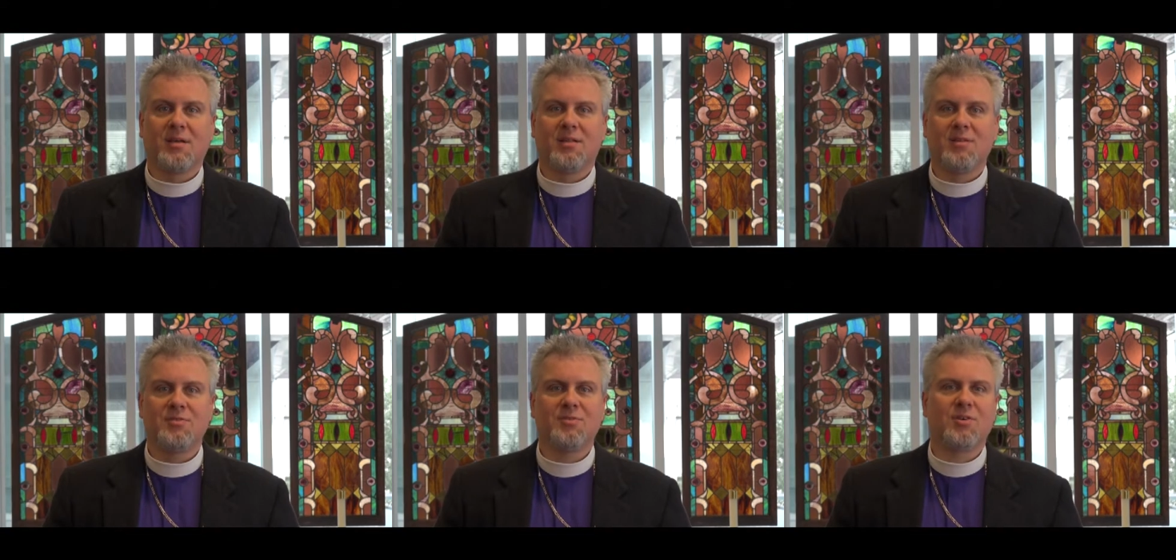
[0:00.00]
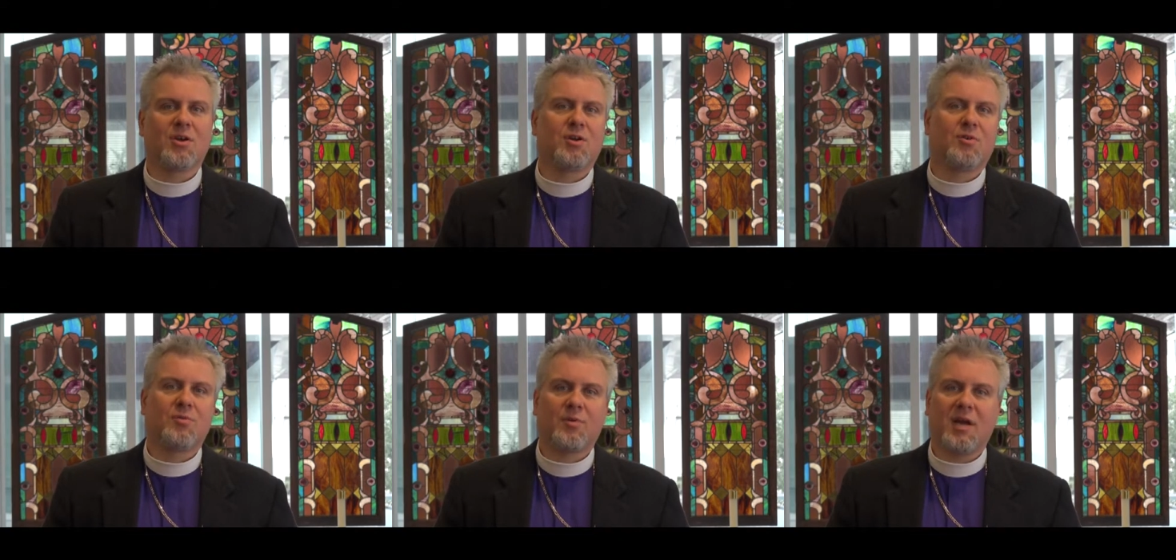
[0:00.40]
This is a
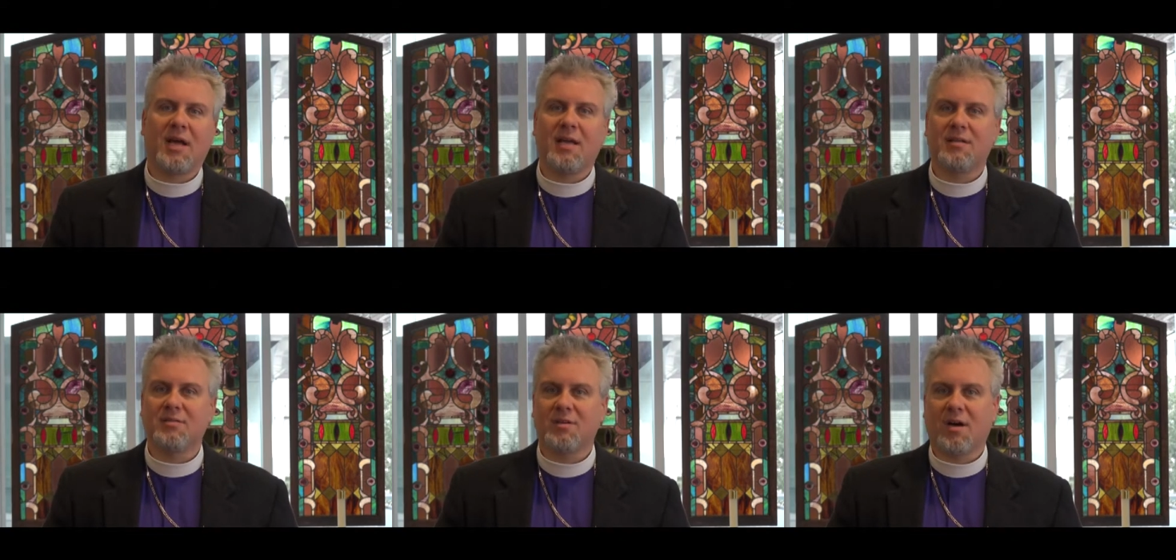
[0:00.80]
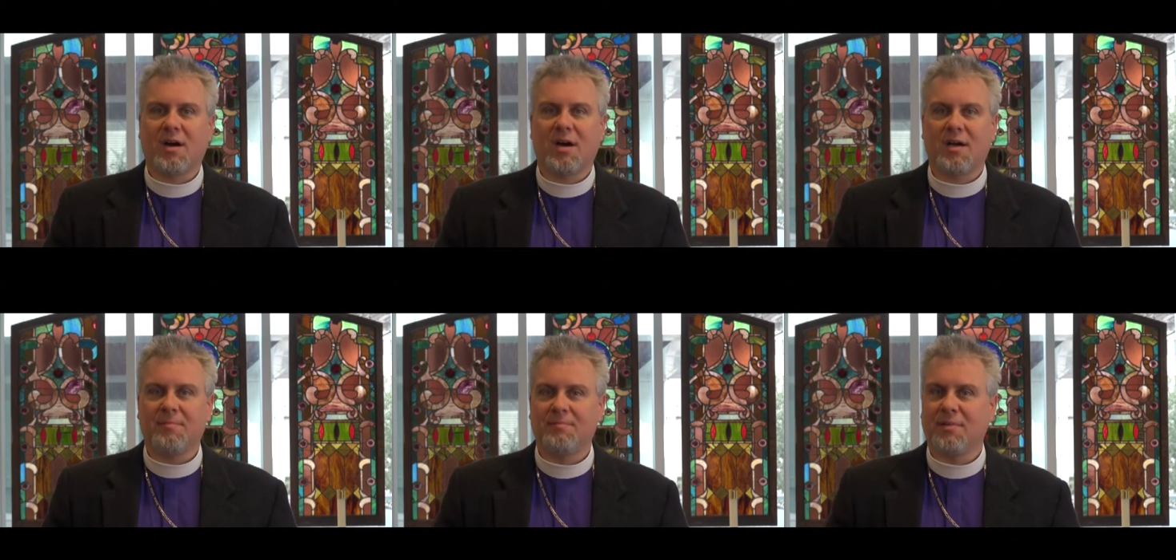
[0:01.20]
great
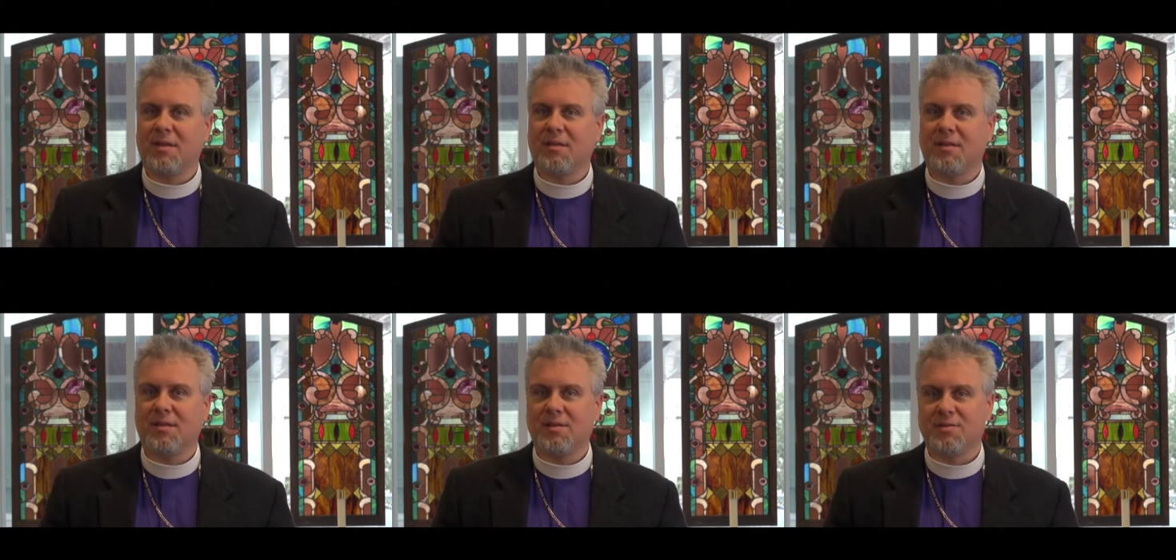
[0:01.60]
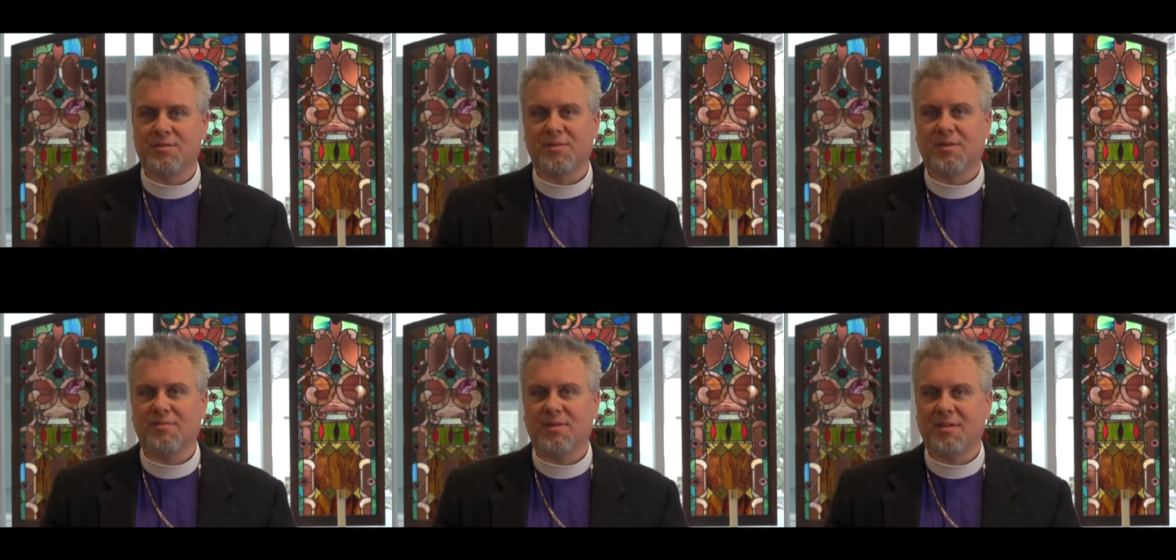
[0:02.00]
time in the
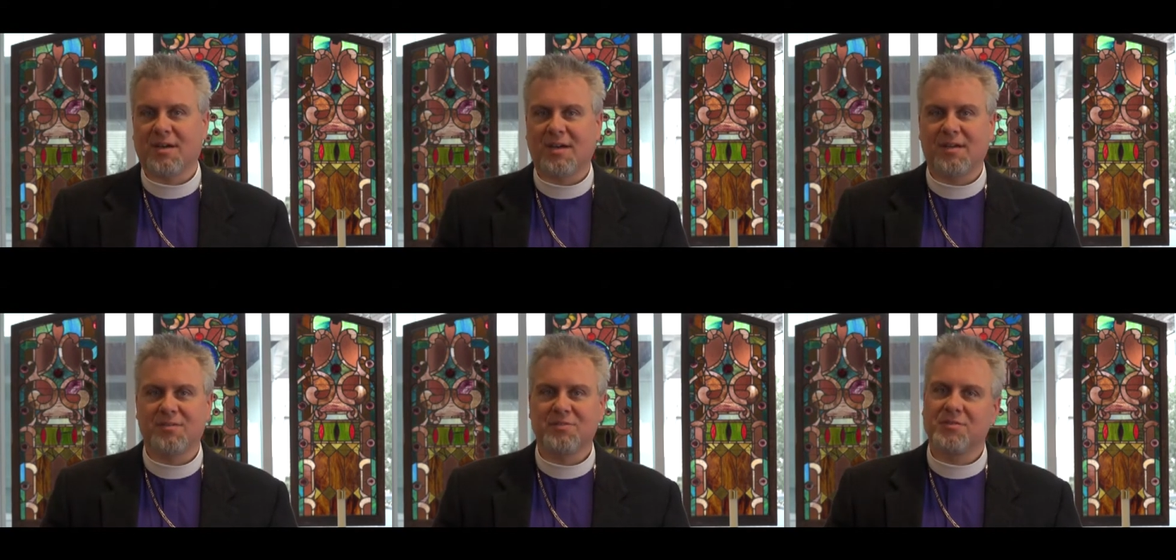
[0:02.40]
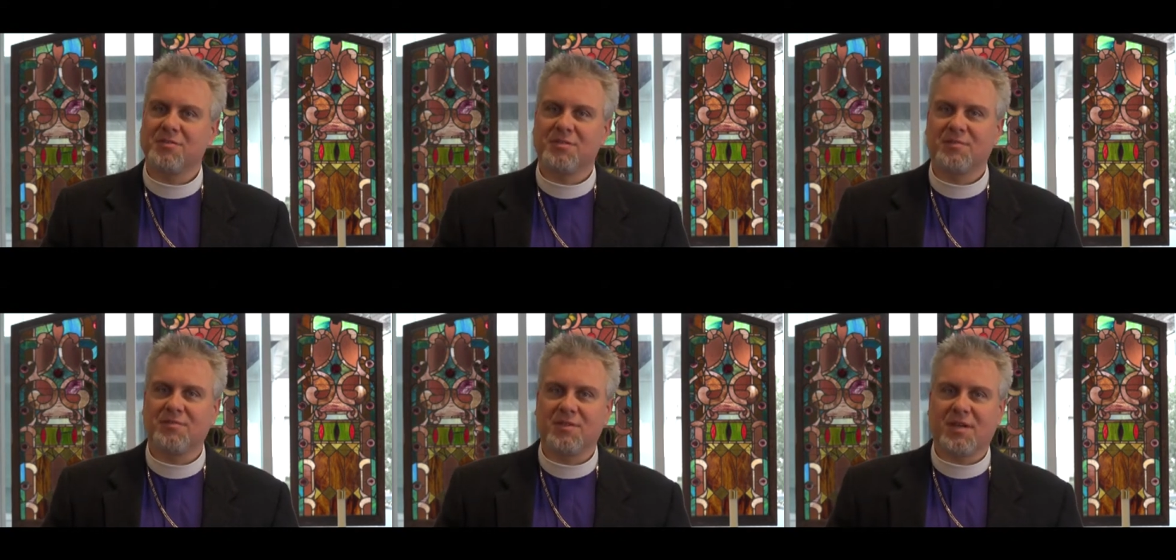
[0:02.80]
history of the
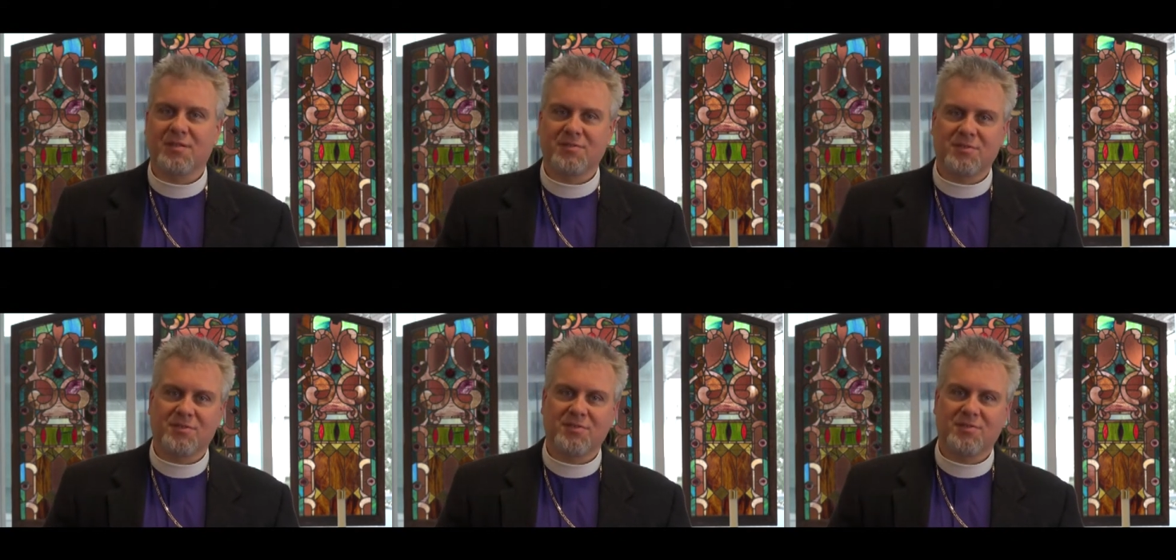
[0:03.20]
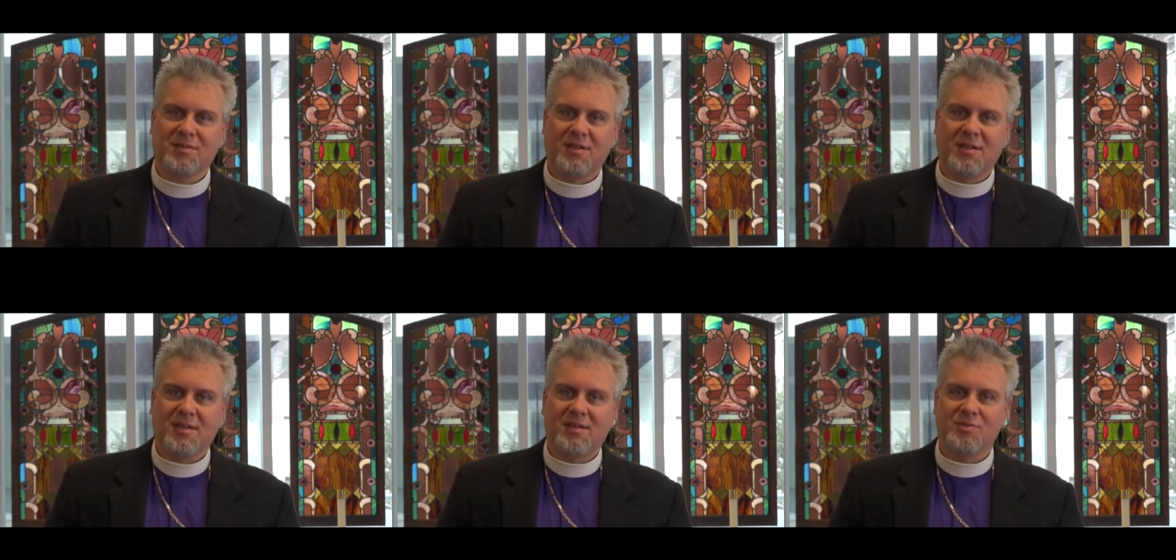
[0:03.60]
Diocese of Texas.
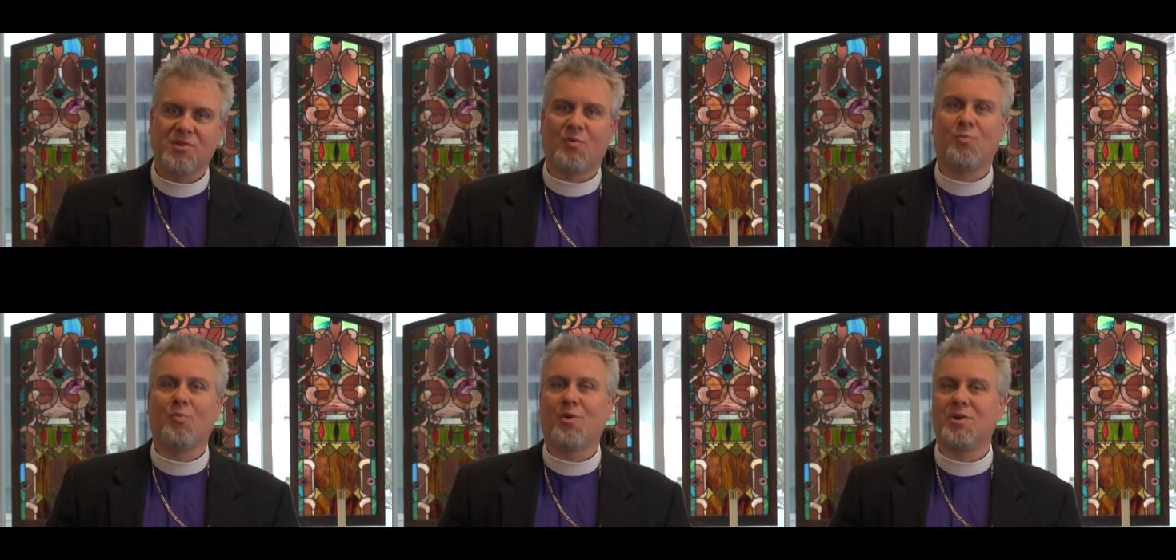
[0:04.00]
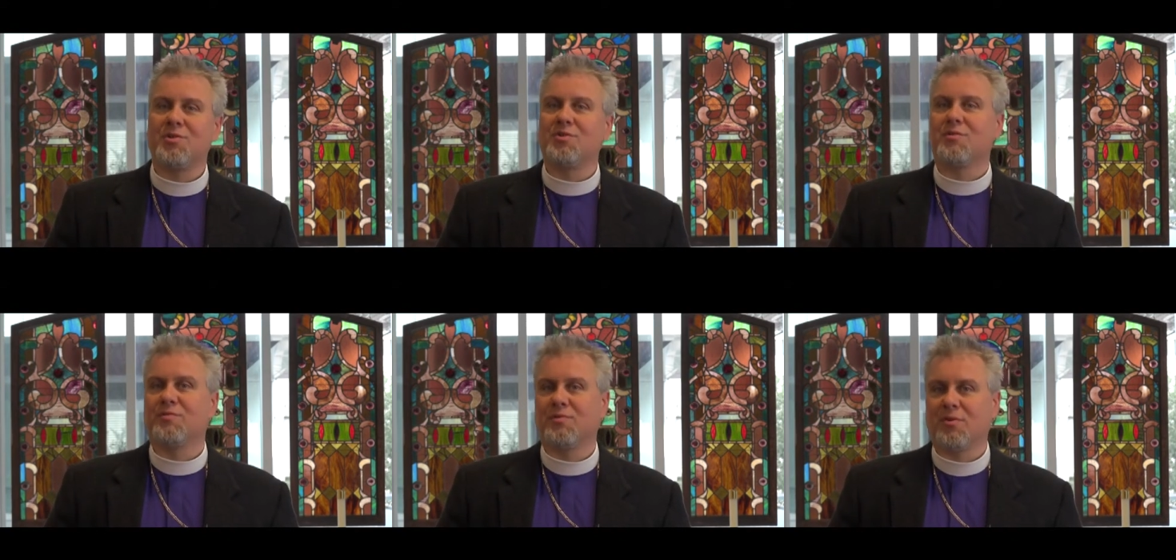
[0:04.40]
It's a
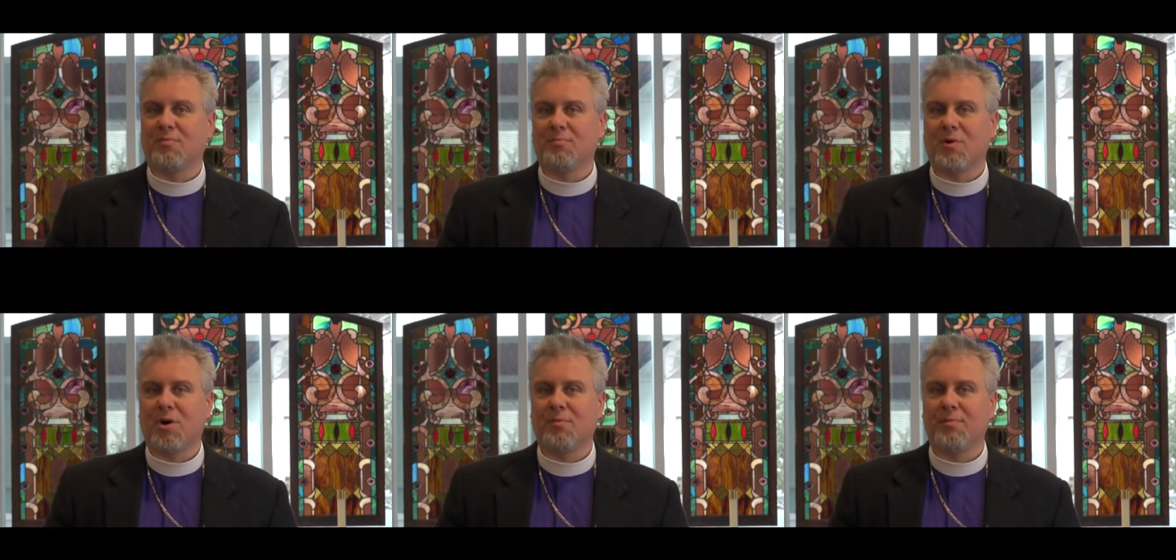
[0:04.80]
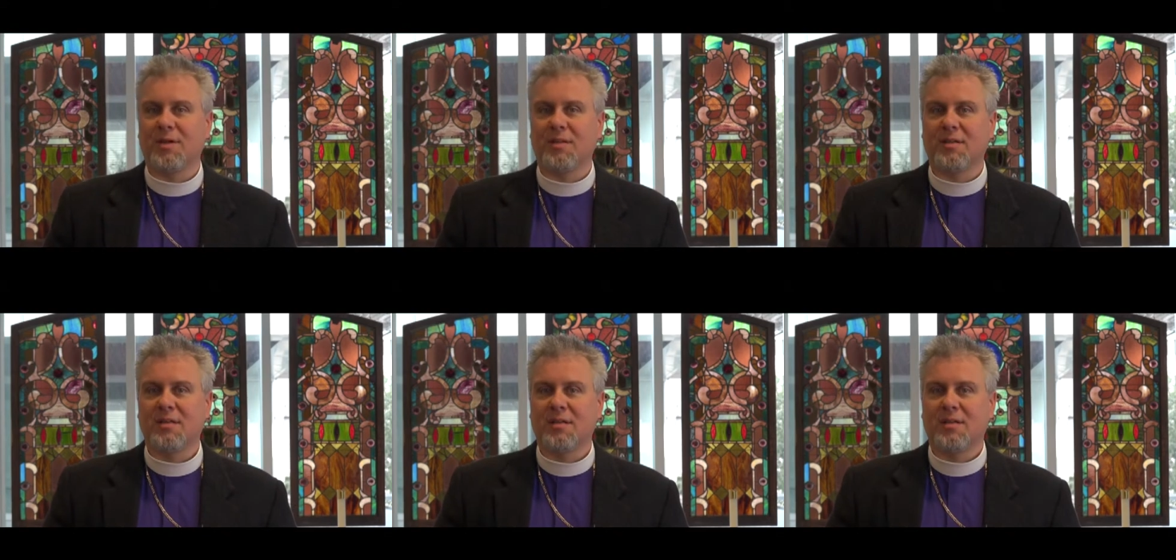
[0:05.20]
wonderful
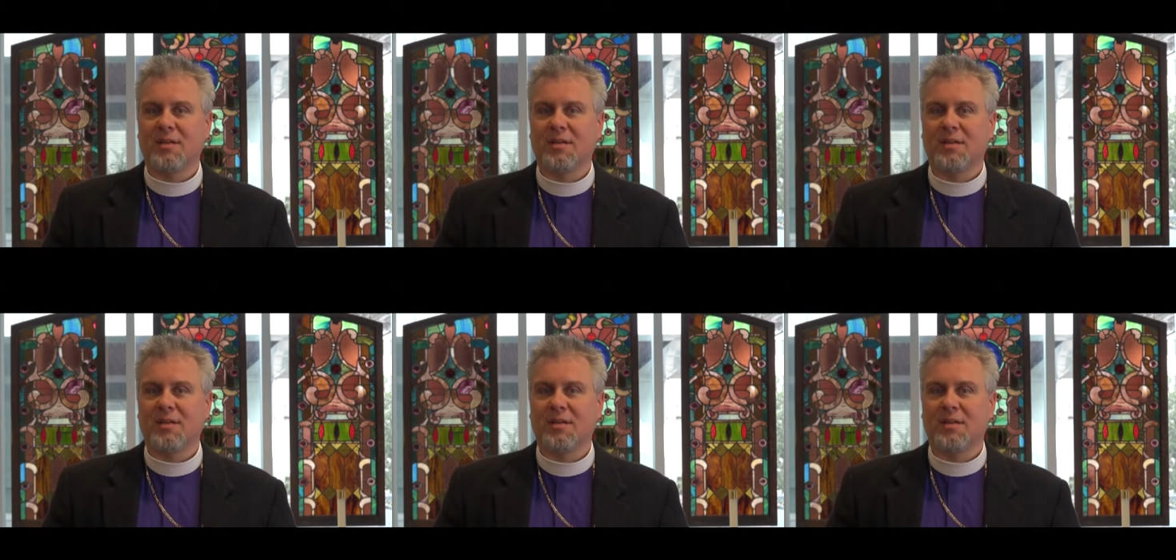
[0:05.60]
moment.